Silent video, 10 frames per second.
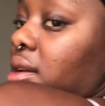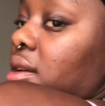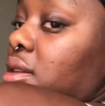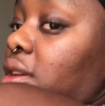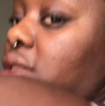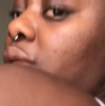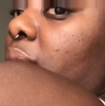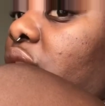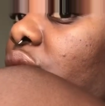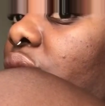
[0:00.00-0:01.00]
Not so
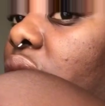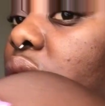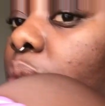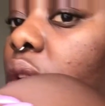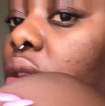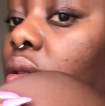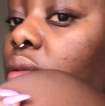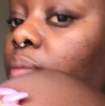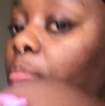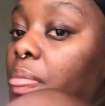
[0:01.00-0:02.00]
much on this one though,
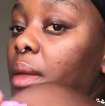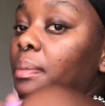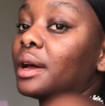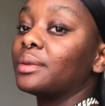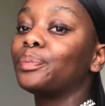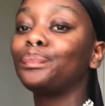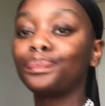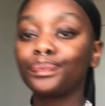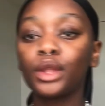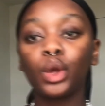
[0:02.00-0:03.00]
but
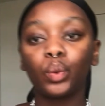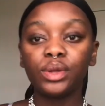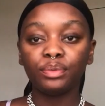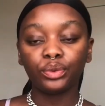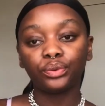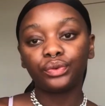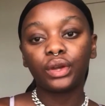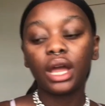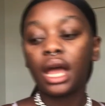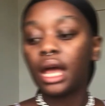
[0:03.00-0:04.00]
we move.
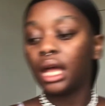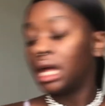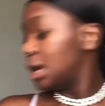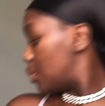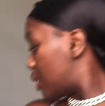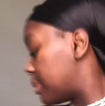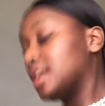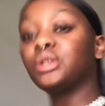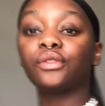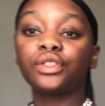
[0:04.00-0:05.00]
What am I
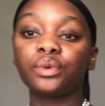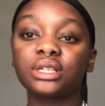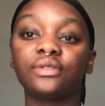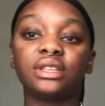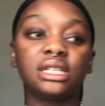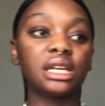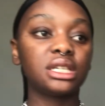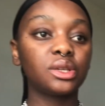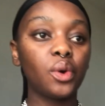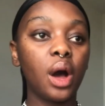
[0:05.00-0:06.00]
doing for the rest of the day?
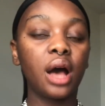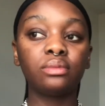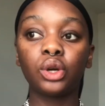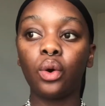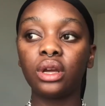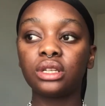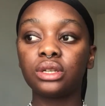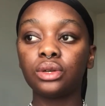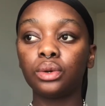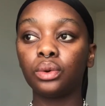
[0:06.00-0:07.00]
So I'm going
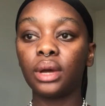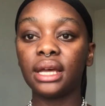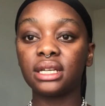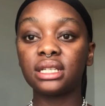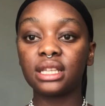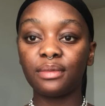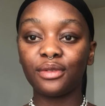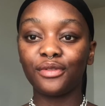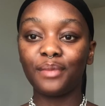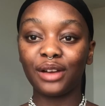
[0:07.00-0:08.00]
to edit some
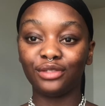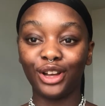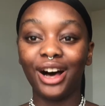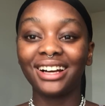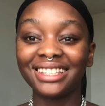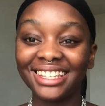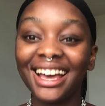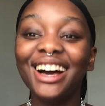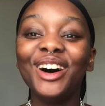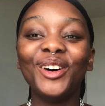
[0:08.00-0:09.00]
of my vlogs.
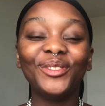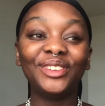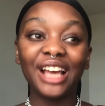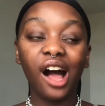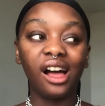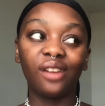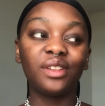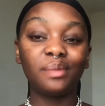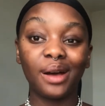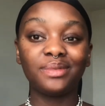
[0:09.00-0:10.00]
Hopefully I'll have
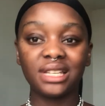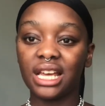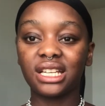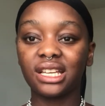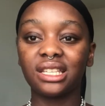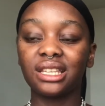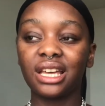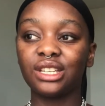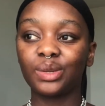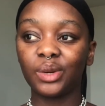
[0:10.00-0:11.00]
them up tonight because I
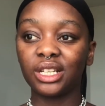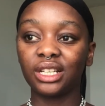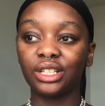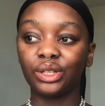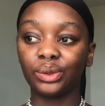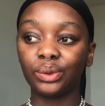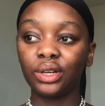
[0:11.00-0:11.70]
just want to, you know,